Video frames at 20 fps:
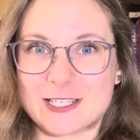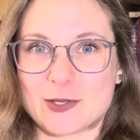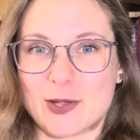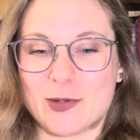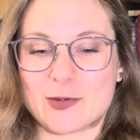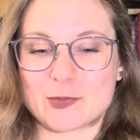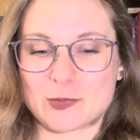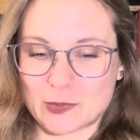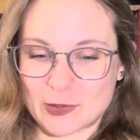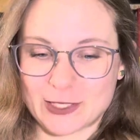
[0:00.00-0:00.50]
So I
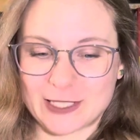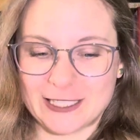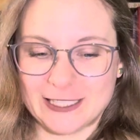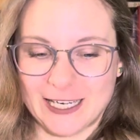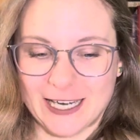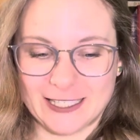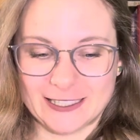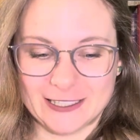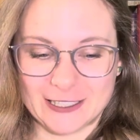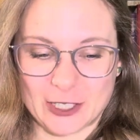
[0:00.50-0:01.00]
was working
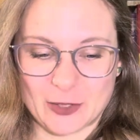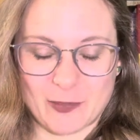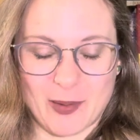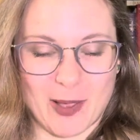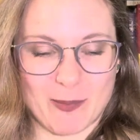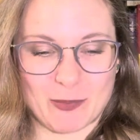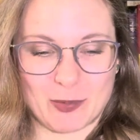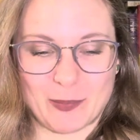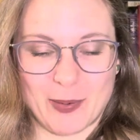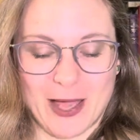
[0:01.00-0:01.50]
on it like a
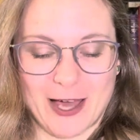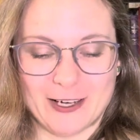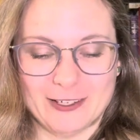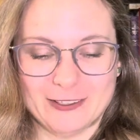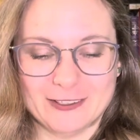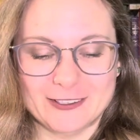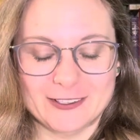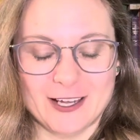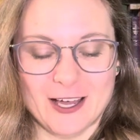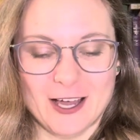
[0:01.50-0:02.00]
paper
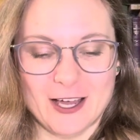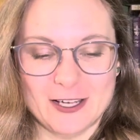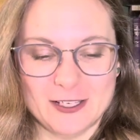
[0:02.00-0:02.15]
pattern.